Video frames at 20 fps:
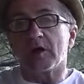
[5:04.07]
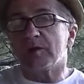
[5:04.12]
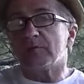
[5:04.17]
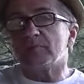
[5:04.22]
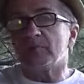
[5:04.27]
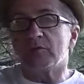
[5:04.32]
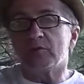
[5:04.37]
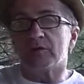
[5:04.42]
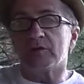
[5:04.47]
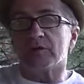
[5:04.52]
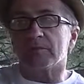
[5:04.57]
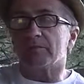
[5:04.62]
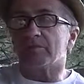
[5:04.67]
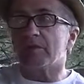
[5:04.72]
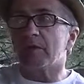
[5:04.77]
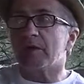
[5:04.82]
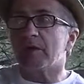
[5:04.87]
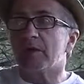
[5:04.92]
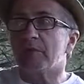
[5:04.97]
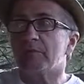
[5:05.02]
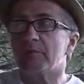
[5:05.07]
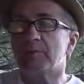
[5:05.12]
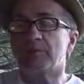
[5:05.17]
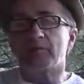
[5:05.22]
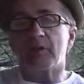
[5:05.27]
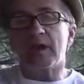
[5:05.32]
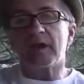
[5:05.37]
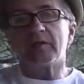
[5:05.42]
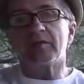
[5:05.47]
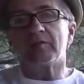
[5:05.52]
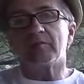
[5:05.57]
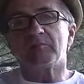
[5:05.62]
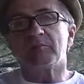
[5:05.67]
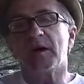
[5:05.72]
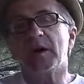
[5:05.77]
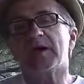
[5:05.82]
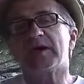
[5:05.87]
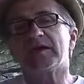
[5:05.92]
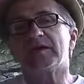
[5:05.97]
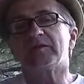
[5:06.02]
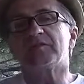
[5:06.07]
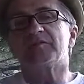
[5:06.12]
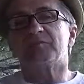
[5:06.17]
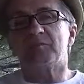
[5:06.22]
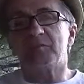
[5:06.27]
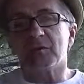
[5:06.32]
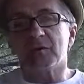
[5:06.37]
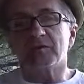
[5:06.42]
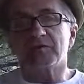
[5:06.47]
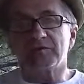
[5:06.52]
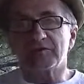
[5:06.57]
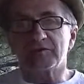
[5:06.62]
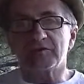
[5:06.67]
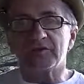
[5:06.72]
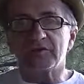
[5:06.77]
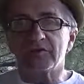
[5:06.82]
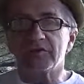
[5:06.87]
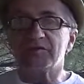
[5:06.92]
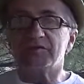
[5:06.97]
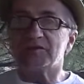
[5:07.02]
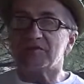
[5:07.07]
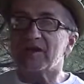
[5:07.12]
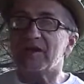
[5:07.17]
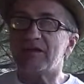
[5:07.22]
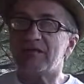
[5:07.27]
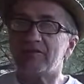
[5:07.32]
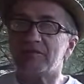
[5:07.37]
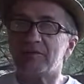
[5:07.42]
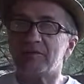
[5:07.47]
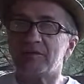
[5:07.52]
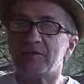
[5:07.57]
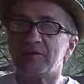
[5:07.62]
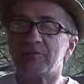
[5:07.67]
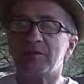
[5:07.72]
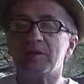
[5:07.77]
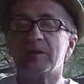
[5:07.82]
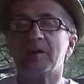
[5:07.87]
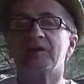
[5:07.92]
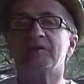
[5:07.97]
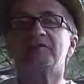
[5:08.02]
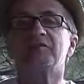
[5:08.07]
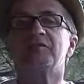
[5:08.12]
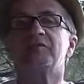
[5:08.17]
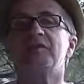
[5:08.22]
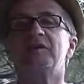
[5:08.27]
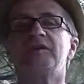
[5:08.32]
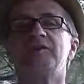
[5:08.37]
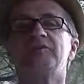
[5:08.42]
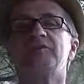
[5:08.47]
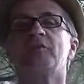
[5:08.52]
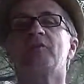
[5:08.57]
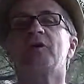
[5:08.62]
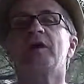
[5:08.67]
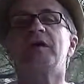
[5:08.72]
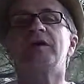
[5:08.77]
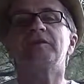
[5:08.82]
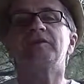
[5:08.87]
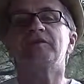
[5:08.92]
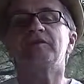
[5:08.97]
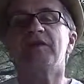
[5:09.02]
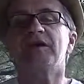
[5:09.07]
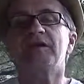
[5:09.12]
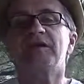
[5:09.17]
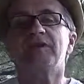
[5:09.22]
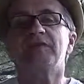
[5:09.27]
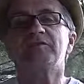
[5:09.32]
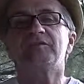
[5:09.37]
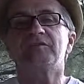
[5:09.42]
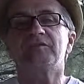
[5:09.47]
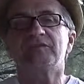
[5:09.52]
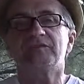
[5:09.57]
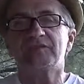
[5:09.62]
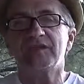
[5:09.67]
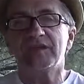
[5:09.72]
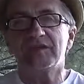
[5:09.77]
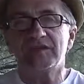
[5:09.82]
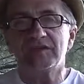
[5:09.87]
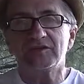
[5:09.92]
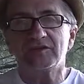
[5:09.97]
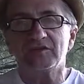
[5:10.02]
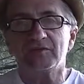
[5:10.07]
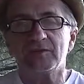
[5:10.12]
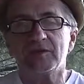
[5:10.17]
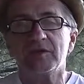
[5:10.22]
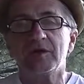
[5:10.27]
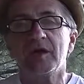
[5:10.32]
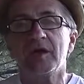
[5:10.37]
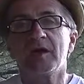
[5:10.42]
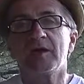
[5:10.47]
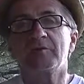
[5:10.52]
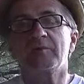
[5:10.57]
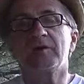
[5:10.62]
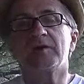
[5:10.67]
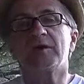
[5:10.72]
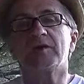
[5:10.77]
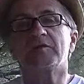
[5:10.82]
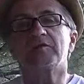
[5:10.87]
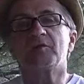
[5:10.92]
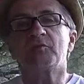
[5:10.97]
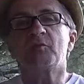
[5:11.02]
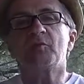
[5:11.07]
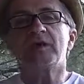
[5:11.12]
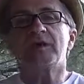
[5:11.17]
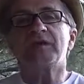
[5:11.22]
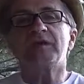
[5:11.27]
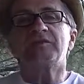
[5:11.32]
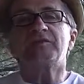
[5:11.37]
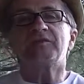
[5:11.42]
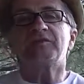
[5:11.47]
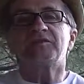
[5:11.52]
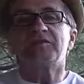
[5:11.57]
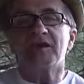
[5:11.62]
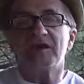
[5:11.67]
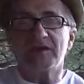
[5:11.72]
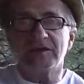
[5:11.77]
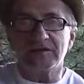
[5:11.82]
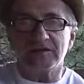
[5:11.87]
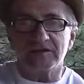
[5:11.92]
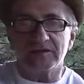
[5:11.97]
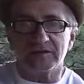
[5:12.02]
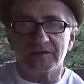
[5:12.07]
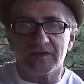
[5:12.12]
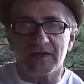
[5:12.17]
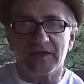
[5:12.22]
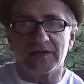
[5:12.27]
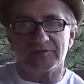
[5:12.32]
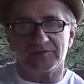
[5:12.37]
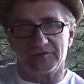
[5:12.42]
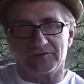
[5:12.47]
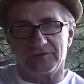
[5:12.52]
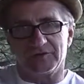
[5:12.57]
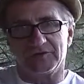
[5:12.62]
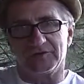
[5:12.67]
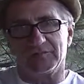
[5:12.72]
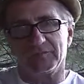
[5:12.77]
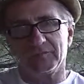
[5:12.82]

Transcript: am doing, but rather by his mercy he's saving me because of his grace that he's extended to me because of what his son has done.